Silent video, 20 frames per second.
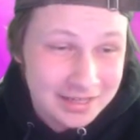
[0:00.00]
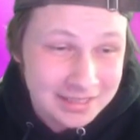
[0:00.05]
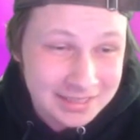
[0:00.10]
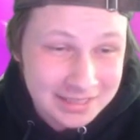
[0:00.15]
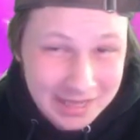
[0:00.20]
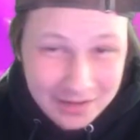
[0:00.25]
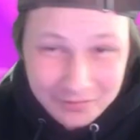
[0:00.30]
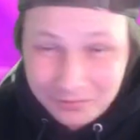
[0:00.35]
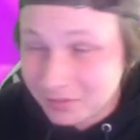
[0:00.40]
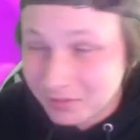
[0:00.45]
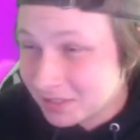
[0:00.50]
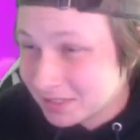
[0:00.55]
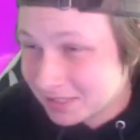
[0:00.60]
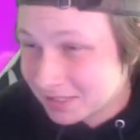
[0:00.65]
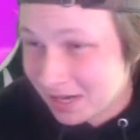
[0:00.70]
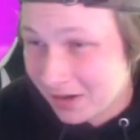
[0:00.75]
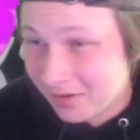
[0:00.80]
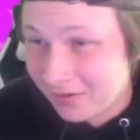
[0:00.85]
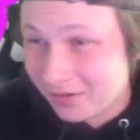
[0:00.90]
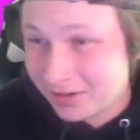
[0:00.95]
Definitely
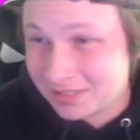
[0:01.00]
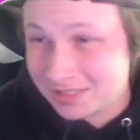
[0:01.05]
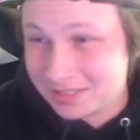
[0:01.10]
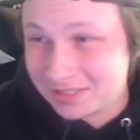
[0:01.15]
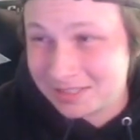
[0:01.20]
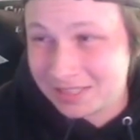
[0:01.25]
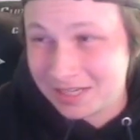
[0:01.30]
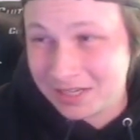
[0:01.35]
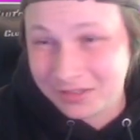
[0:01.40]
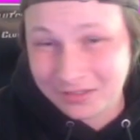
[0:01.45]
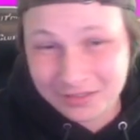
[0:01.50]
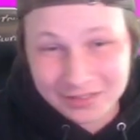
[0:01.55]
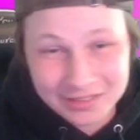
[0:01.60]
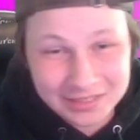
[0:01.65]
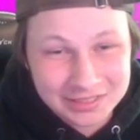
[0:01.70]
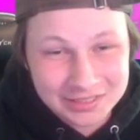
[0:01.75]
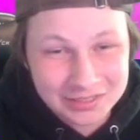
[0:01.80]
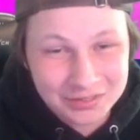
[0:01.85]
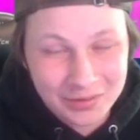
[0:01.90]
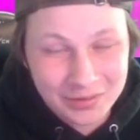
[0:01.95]
scary to say the
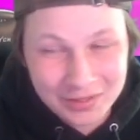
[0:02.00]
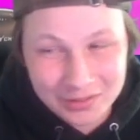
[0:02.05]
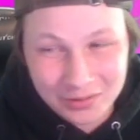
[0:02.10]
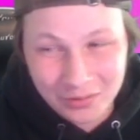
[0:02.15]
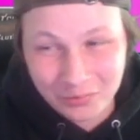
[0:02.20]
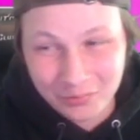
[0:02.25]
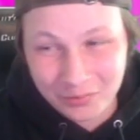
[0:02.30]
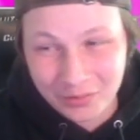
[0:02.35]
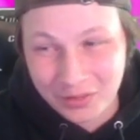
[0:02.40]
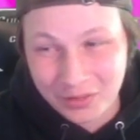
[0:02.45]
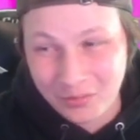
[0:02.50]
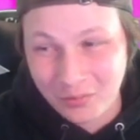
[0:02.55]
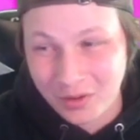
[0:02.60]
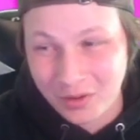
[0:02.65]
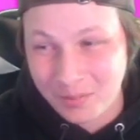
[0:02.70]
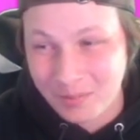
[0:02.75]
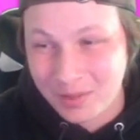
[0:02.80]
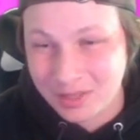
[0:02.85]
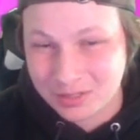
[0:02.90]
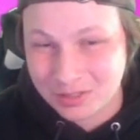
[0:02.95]
least. So I don't really want
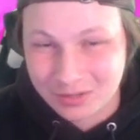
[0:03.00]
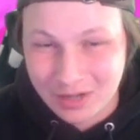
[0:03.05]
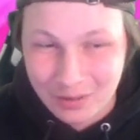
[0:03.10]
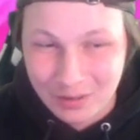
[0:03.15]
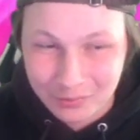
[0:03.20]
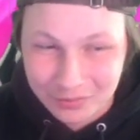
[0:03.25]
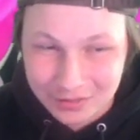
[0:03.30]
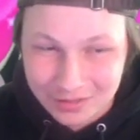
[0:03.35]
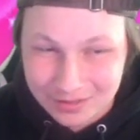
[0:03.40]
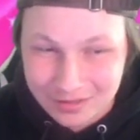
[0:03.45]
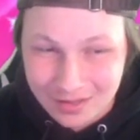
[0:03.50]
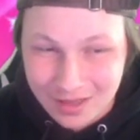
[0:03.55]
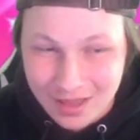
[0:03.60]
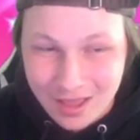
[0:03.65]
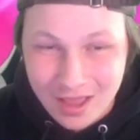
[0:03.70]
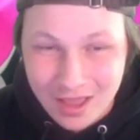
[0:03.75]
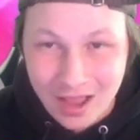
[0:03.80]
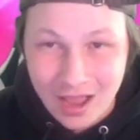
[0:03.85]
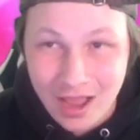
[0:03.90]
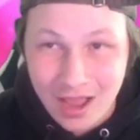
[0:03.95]
to mess around with this
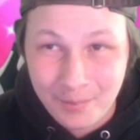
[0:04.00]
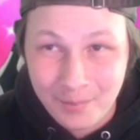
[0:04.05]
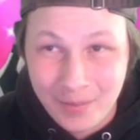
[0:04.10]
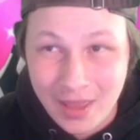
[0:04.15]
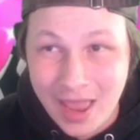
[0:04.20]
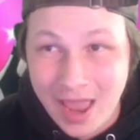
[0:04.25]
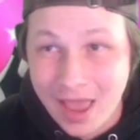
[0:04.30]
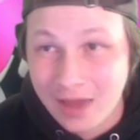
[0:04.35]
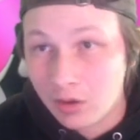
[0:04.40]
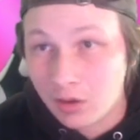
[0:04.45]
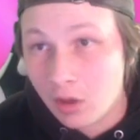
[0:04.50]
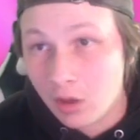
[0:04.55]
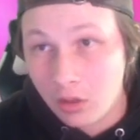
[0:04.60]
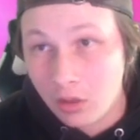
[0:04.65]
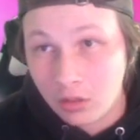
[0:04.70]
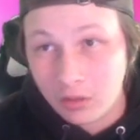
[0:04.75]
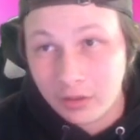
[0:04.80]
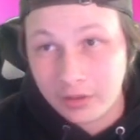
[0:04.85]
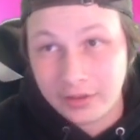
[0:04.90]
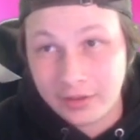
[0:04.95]
um, at
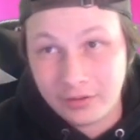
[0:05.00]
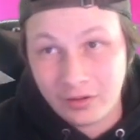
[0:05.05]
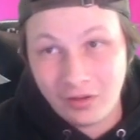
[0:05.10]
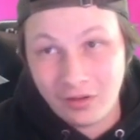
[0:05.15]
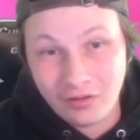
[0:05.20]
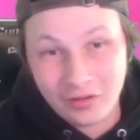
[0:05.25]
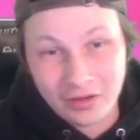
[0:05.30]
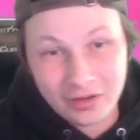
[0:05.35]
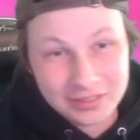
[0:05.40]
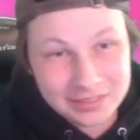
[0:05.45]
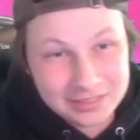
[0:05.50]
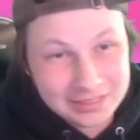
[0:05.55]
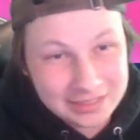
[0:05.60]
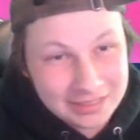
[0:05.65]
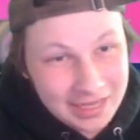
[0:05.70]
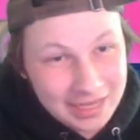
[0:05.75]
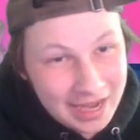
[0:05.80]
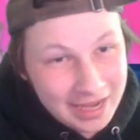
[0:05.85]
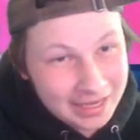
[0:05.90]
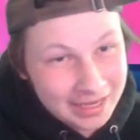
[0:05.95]
all, in all
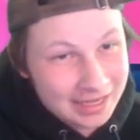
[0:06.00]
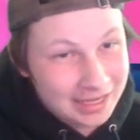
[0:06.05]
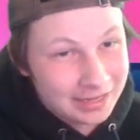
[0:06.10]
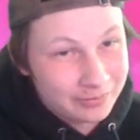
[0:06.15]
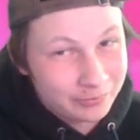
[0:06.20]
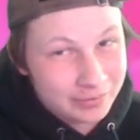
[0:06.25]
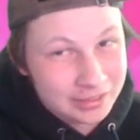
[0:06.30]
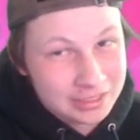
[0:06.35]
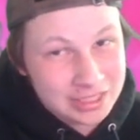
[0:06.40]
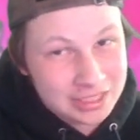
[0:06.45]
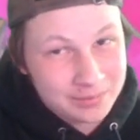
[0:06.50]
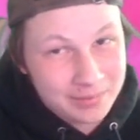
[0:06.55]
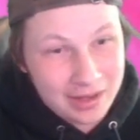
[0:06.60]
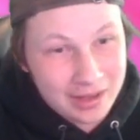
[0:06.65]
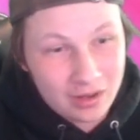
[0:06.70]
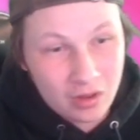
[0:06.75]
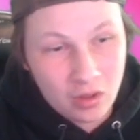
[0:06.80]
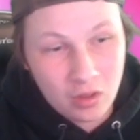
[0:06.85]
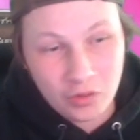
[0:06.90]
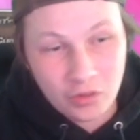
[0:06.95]
honesty. I can regen
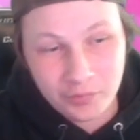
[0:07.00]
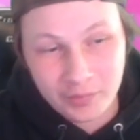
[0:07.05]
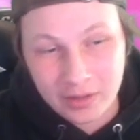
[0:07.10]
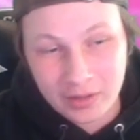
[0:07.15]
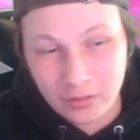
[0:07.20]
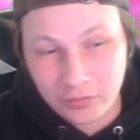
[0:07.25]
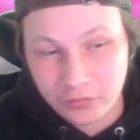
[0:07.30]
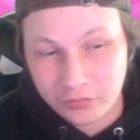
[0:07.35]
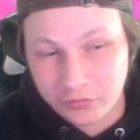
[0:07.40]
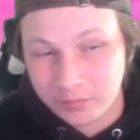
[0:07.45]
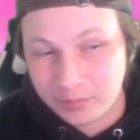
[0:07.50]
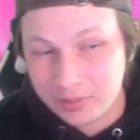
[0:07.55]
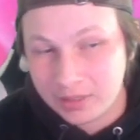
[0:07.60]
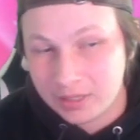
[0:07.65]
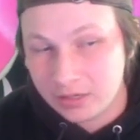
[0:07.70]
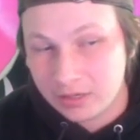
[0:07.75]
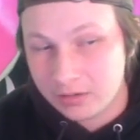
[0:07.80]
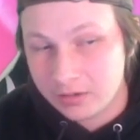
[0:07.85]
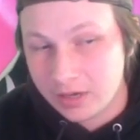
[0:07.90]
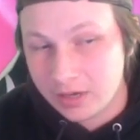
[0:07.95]
back all of my health from
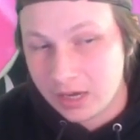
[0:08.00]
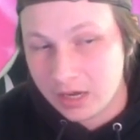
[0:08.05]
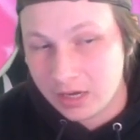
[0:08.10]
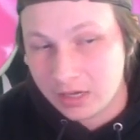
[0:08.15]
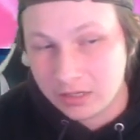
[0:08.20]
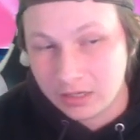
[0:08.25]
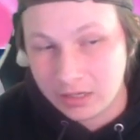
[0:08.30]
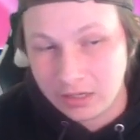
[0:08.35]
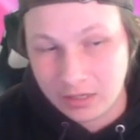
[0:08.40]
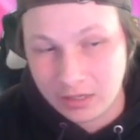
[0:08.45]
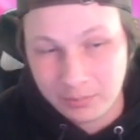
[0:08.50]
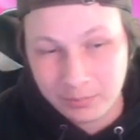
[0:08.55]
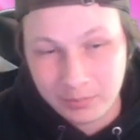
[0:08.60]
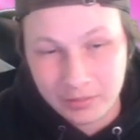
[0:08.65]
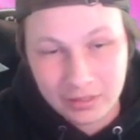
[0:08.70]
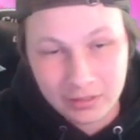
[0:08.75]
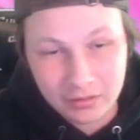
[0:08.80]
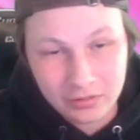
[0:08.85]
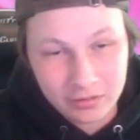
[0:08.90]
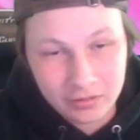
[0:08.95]
here and uh, be
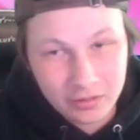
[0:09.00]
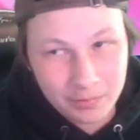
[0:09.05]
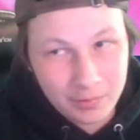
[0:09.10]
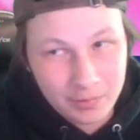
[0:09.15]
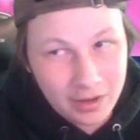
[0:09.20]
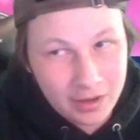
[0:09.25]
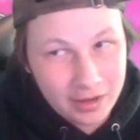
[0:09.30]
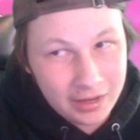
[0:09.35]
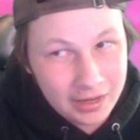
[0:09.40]
in a good spot.